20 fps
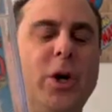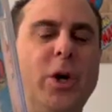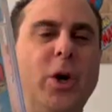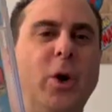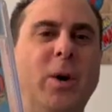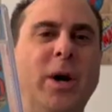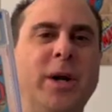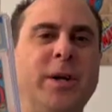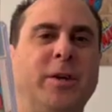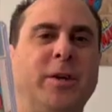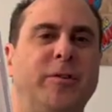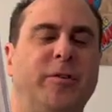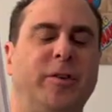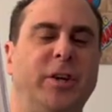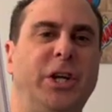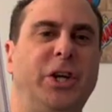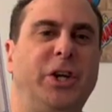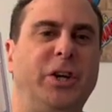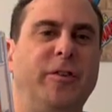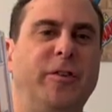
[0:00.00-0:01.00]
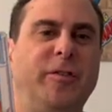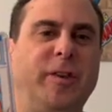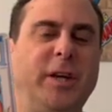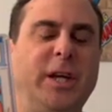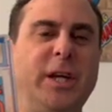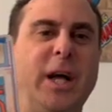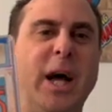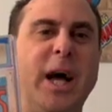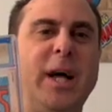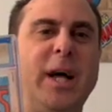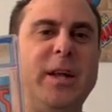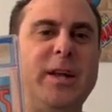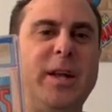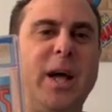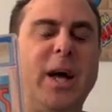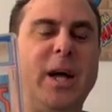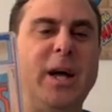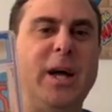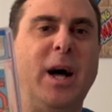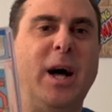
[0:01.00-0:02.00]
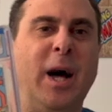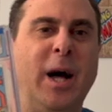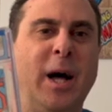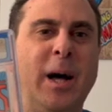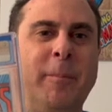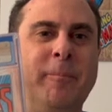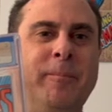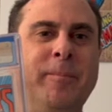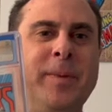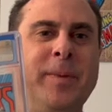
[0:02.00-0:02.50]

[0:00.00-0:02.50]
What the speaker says: go on to cgc.com